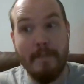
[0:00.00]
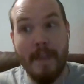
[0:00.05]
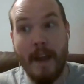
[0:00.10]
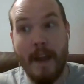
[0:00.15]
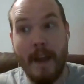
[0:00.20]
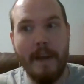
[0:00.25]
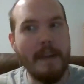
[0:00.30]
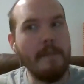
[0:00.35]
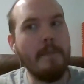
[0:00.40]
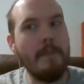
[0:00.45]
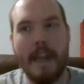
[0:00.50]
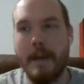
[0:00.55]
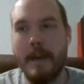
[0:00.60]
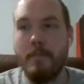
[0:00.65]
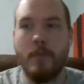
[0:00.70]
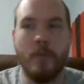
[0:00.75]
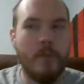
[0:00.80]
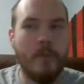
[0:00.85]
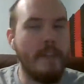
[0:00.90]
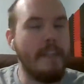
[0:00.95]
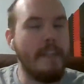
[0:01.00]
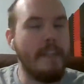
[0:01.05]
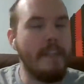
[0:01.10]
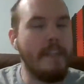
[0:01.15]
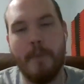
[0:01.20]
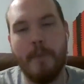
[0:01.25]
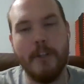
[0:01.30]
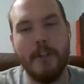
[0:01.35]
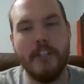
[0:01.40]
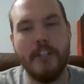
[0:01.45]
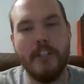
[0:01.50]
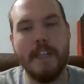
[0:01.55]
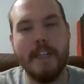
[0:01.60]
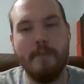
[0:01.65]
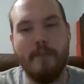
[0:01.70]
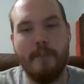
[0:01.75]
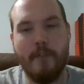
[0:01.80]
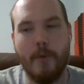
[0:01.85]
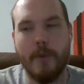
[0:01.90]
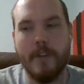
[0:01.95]
that way, but I'm really pushing
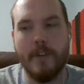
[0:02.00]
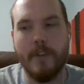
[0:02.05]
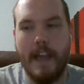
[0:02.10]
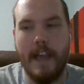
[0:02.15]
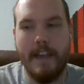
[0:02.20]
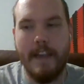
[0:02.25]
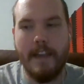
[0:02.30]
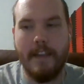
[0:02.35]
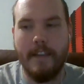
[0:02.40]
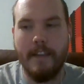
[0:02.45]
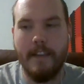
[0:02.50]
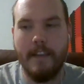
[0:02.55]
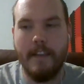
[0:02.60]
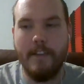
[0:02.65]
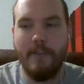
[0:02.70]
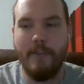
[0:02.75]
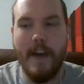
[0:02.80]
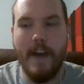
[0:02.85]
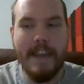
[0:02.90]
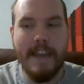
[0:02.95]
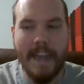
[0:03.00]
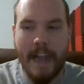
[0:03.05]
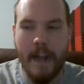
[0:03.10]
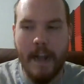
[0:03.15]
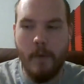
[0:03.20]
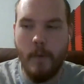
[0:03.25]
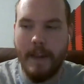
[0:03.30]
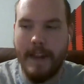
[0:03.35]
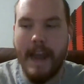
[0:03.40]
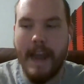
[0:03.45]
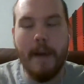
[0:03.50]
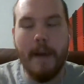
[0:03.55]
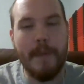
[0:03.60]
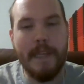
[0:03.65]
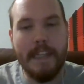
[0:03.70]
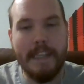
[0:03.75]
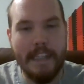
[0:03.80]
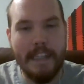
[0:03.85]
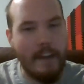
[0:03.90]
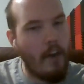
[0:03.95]
for like finding out what
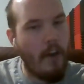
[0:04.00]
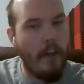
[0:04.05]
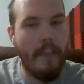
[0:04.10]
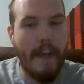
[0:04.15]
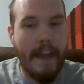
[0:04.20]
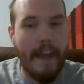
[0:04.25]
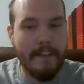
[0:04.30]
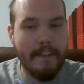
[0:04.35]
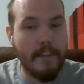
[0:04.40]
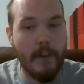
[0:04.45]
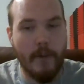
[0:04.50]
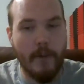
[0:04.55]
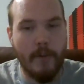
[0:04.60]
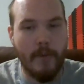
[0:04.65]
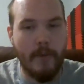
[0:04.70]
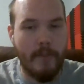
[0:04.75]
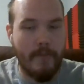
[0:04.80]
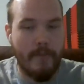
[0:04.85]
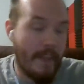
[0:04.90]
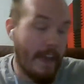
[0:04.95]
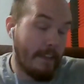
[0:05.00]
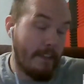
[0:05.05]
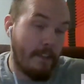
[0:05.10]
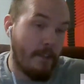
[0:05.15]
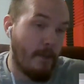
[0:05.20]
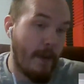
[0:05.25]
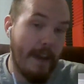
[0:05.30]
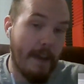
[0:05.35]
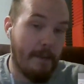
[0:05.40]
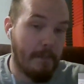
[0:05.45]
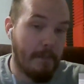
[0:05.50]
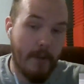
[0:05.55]
happened and all that. So that's the way I'm